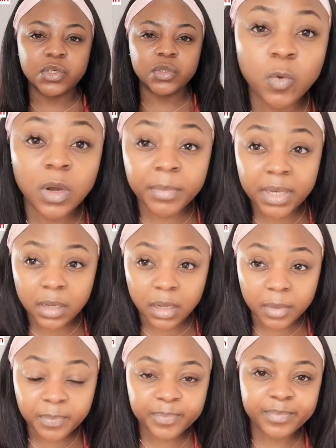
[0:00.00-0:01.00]
warming
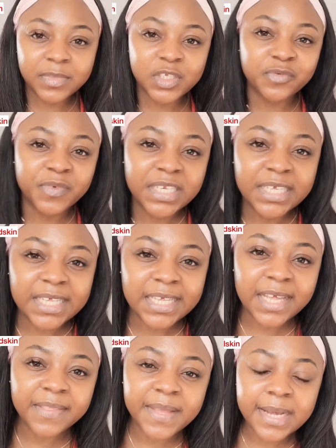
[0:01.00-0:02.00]
up to really
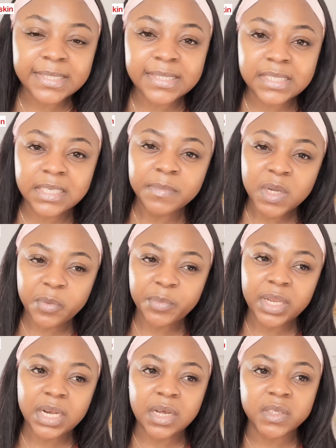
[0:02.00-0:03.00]
get that steam
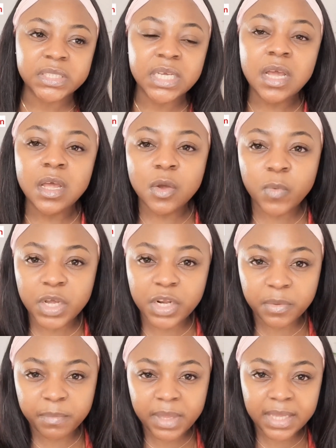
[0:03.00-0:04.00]
coming out, we're
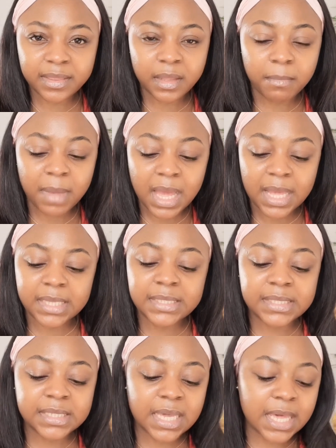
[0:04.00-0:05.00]
gonna make the
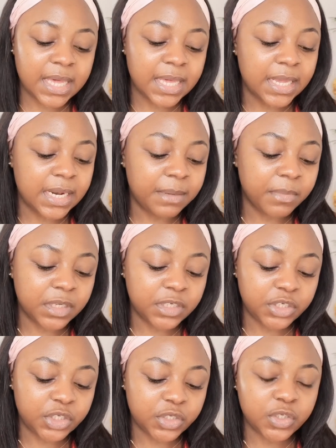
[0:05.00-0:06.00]
mask, and I'm gonna
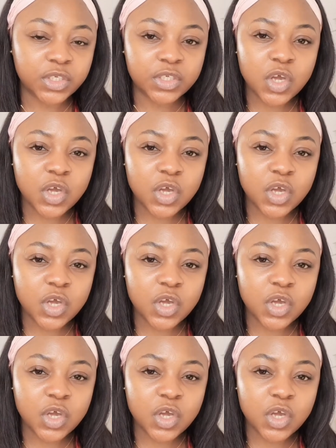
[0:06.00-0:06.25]
use